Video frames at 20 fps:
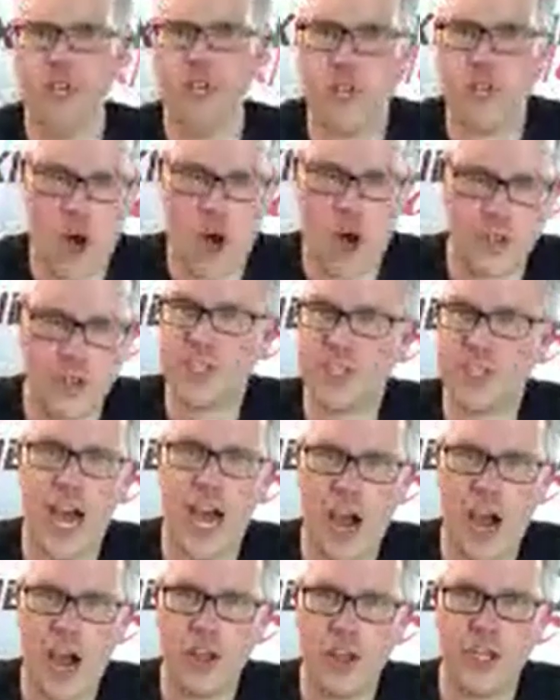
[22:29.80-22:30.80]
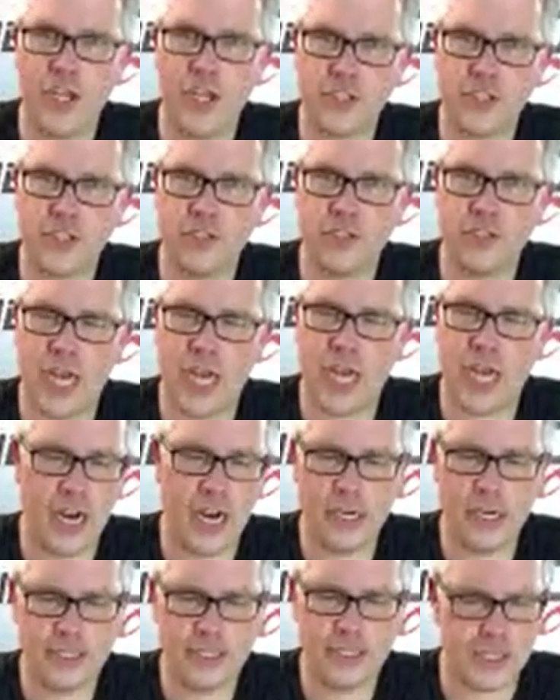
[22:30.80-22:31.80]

all the Hustler tires. And